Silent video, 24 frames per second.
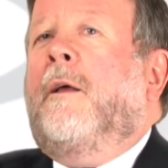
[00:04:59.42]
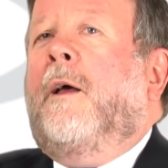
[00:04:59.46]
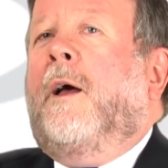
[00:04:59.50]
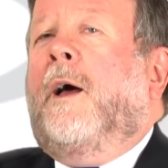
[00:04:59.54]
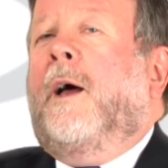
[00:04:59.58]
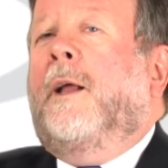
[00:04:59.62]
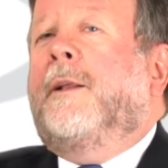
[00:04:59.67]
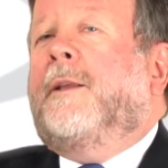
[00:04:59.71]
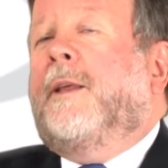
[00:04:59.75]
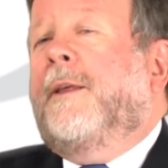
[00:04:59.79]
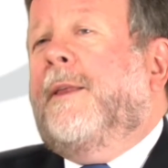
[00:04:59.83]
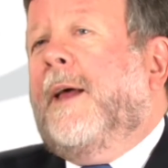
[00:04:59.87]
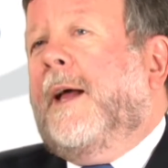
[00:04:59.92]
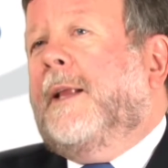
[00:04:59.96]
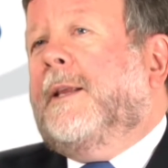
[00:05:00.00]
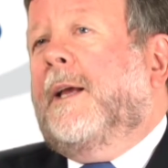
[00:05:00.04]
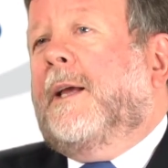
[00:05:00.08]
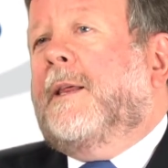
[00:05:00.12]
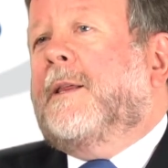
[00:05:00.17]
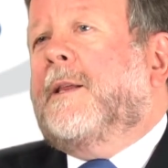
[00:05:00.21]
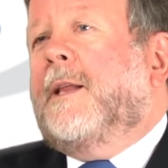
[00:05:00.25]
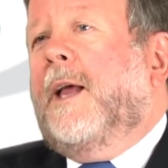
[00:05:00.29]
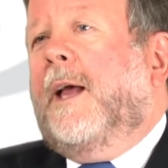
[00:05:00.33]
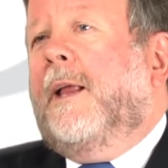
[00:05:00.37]
And to that
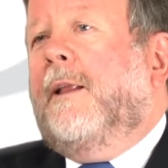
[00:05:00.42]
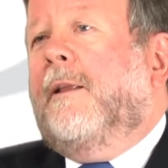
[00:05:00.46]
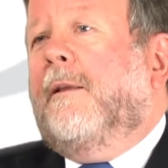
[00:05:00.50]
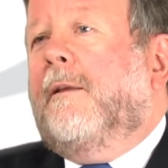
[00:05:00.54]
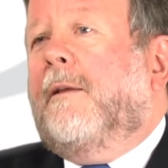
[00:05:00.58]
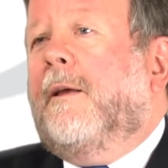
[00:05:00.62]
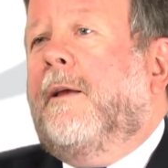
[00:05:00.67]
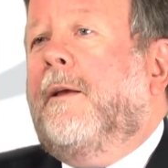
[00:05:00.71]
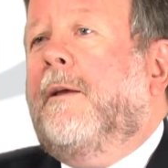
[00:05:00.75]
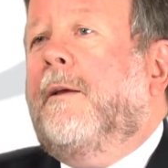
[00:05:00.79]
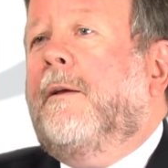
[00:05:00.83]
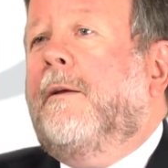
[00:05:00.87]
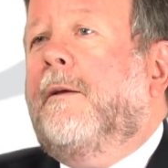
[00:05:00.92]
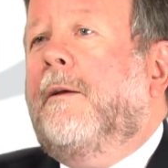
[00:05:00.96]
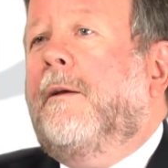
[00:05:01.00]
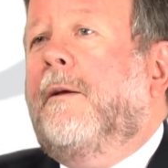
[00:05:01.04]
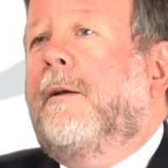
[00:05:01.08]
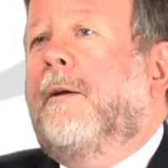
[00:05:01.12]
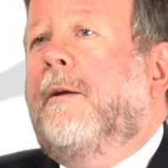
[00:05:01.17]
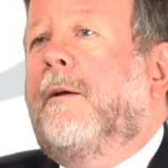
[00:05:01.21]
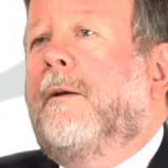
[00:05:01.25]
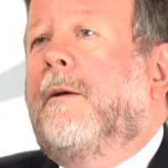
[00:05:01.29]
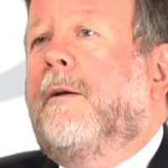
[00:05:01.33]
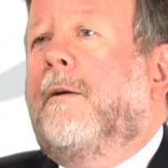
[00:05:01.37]
extent,
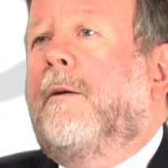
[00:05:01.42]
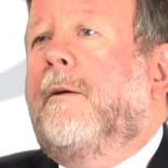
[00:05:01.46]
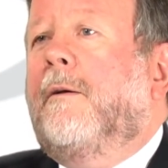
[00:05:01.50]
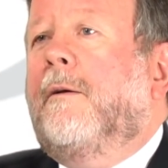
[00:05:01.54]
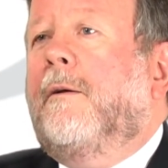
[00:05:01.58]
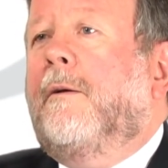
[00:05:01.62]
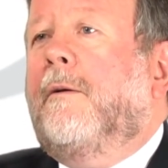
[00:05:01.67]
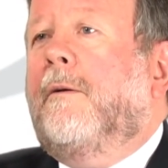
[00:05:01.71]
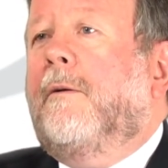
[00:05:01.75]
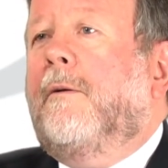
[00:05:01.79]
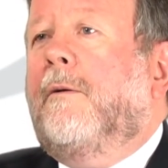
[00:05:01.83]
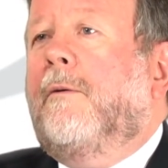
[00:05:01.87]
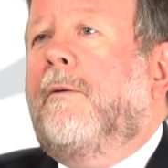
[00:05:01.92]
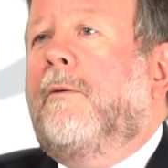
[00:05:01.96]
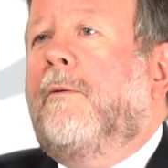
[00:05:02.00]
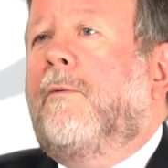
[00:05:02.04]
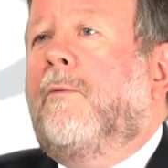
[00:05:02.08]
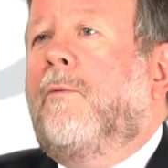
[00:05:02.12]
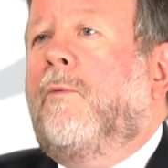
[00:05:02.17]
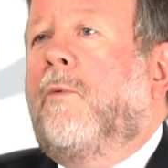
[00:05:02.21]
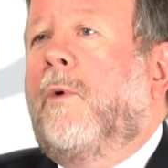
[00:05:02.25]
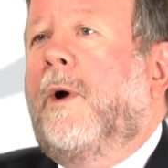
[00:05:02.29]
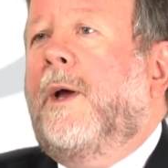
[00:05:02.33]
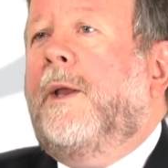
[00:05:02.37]

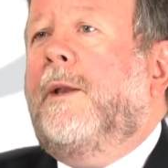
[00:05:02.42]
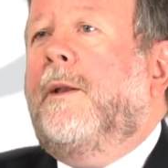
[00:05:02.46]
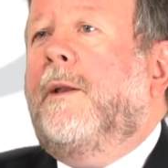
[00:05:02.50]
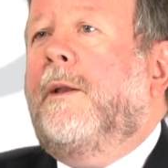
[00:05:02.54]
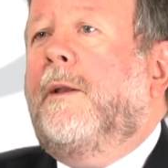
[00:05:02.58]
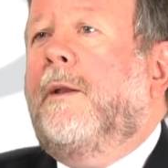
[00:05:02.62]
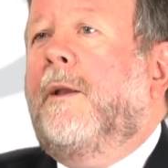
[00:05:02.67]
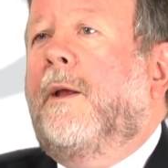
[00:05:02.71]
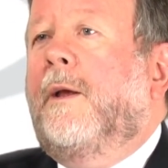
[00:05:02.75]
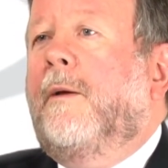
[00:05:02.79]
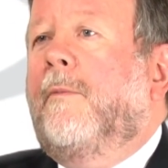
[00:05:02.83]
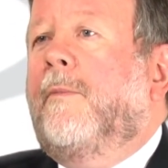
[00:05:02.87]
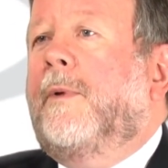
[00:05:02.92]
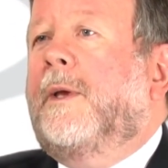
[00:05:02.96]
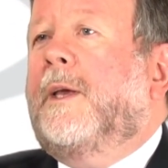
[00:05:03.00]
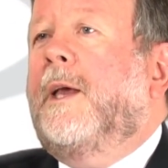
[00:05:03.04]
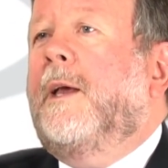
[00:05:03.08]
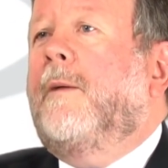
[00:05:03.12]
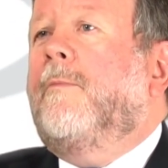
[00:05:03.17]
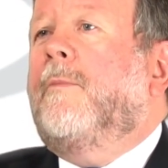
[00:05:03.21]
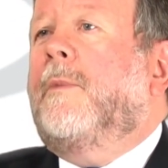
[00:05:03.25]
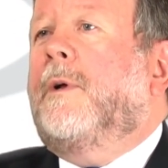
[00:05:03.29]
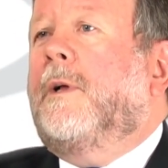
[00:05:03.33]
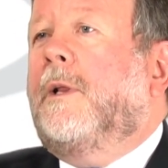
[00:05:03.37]
when it
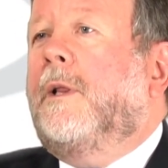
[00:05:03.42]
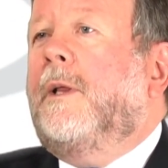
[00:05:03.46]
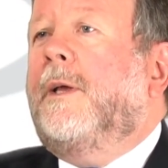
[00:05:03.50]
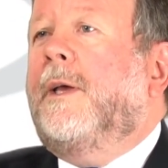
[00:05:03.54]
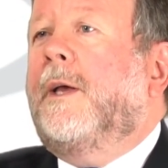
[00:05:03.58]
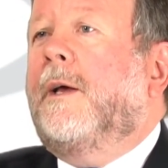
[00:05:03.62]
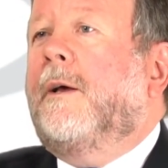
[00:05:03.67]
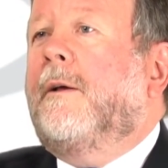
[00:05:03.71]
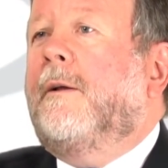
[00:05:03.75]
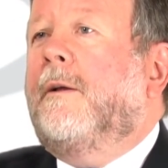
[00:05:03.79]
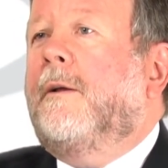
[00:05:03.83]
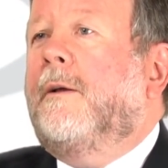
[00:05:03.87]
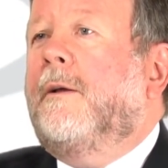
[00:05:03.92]
became clear